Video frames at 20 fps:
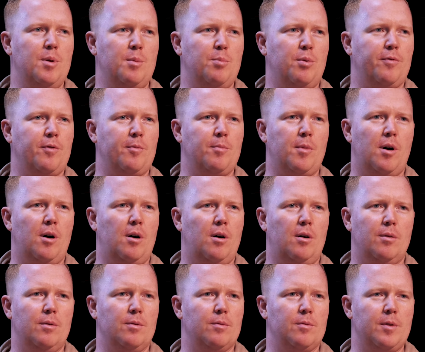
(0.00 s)
people from
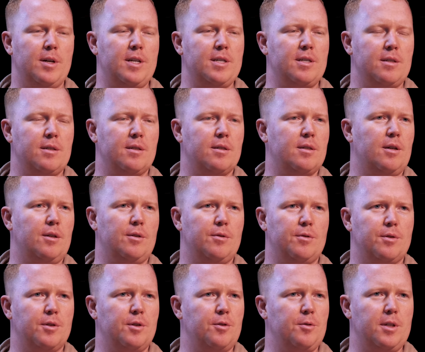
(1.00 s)
all races,
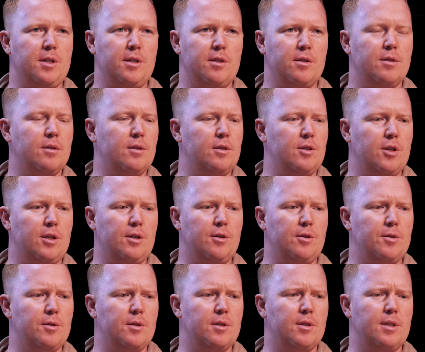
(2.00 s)
colors, creeds,
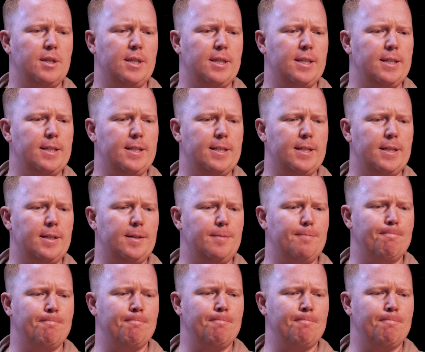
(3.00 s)
genders, and